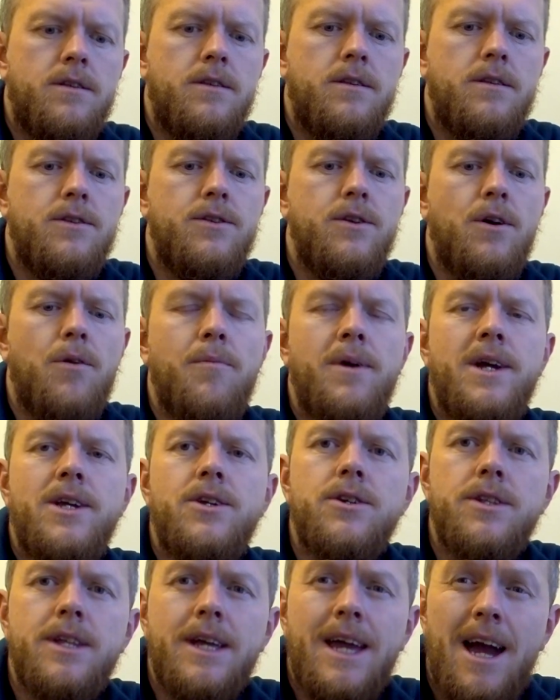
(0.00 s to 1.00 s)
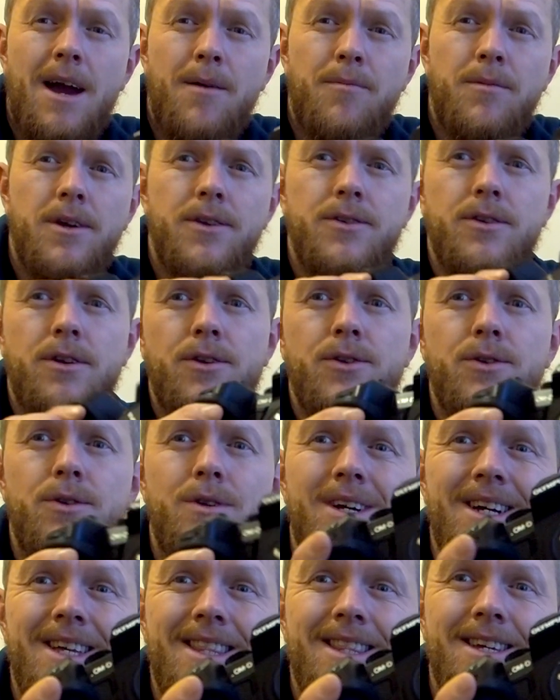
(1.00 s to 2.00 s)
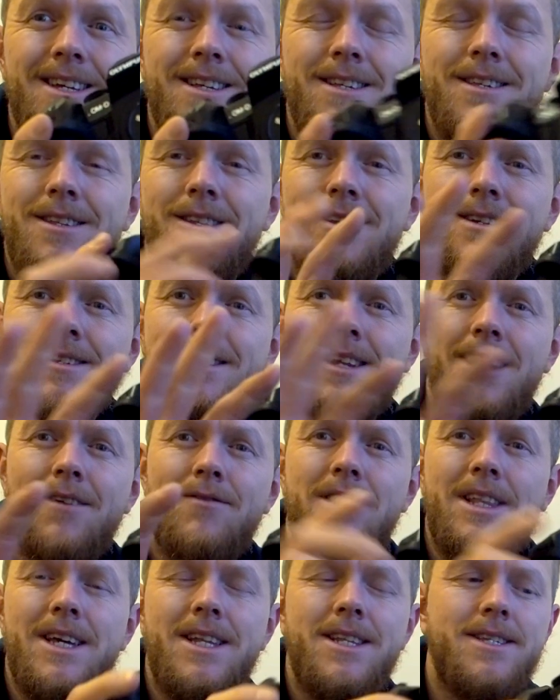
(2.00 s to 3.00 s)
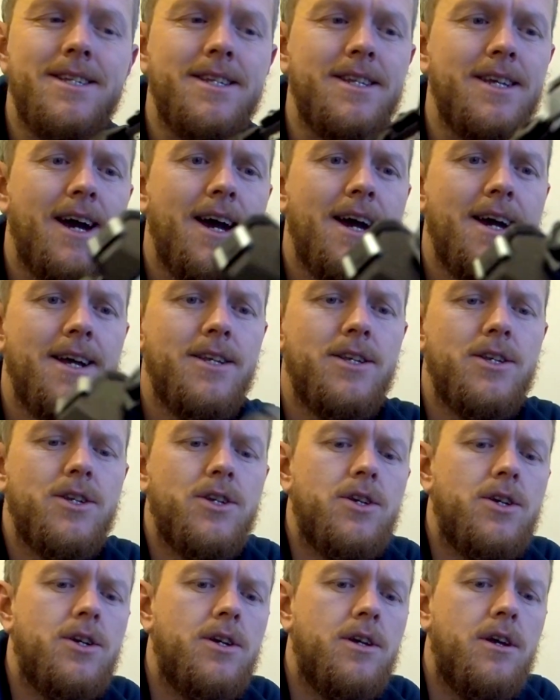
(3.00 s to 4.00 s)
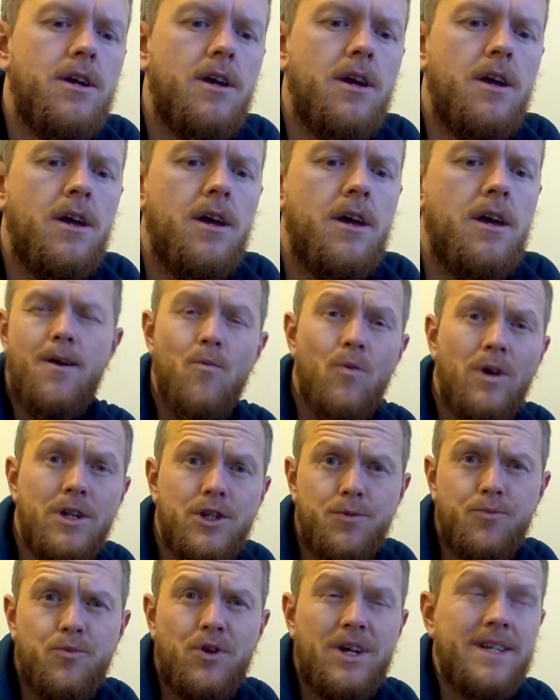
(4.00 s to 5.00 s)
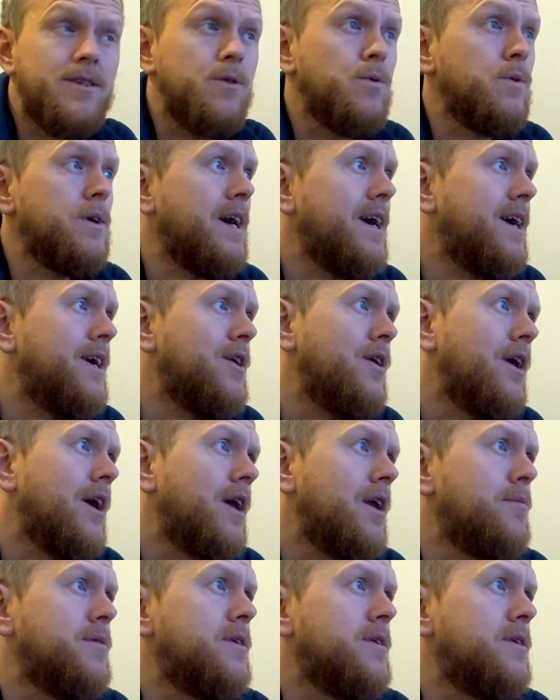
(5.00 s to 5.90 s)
So make sure the camera is also like this, doesn't have a lens attached. And once you press OK, you get up